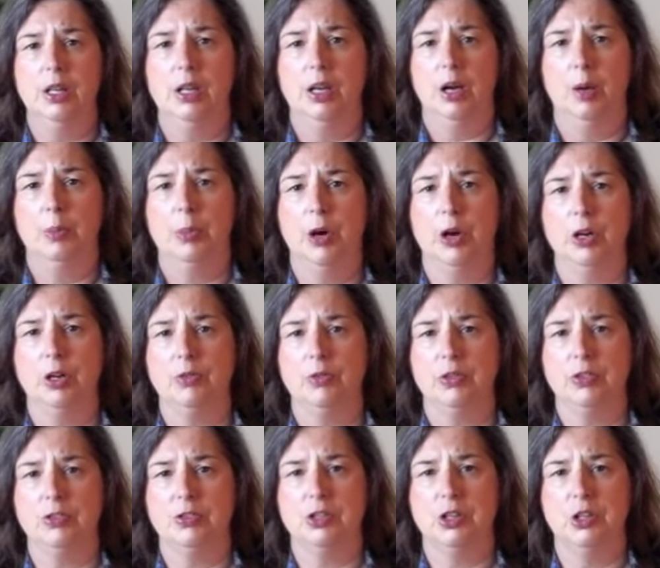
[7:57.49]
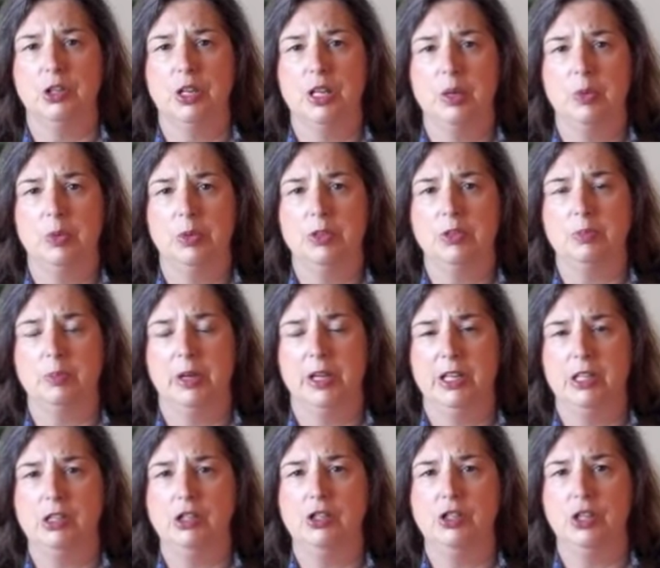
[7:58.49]
a part of his journey was by
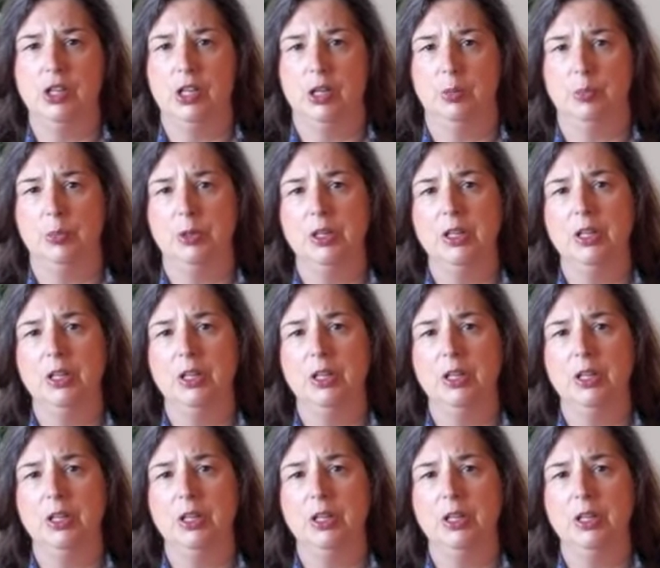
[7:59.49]
ship,